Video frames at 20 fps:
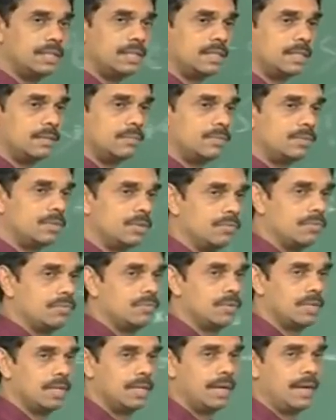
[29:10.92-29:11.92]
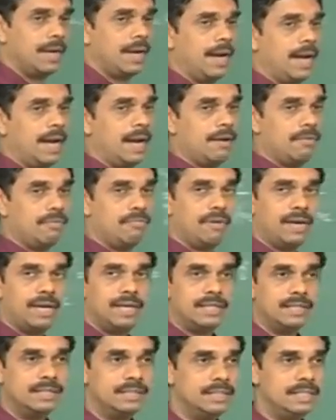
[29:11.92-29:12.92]
in terms of F
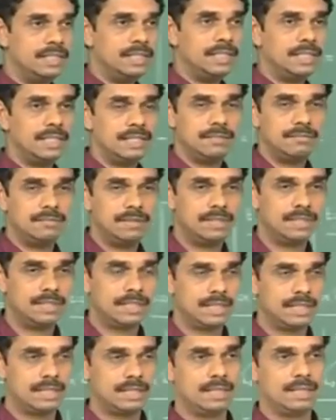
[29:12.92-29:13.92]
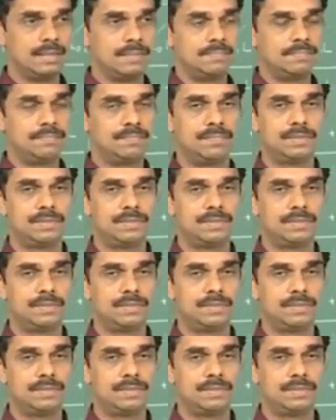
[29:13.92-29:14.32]
and G, and we said uh,